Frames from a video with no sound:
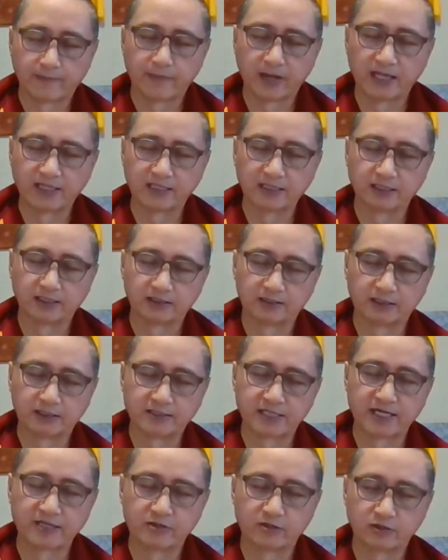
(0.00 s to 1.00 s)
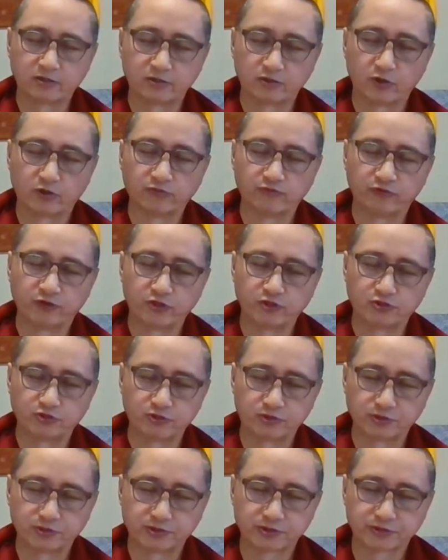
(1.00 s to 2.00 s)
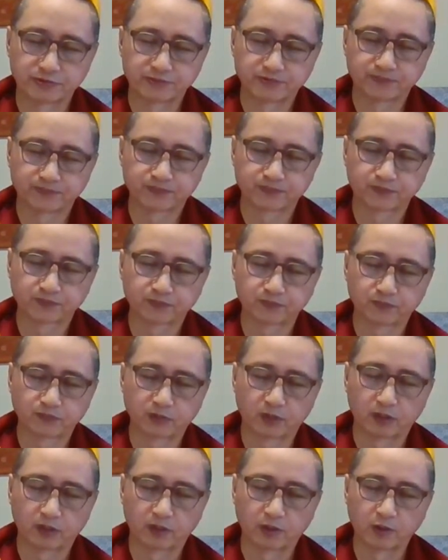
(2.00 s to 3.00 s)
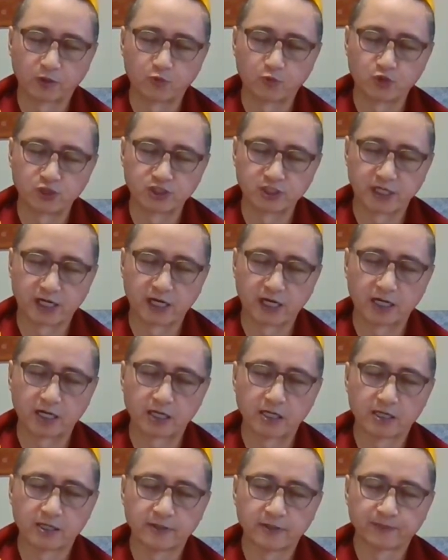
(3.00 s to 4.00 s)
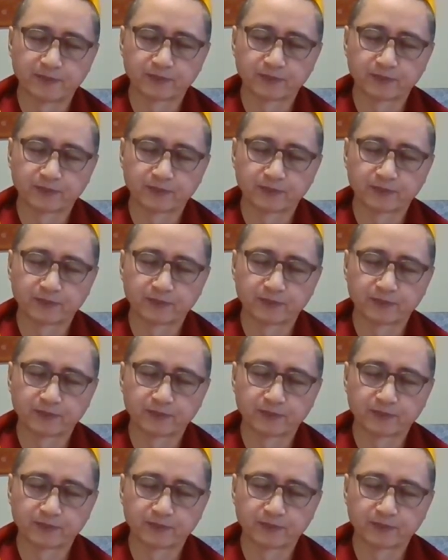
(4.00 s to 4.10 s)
abandoning the 10 non-virtues, which are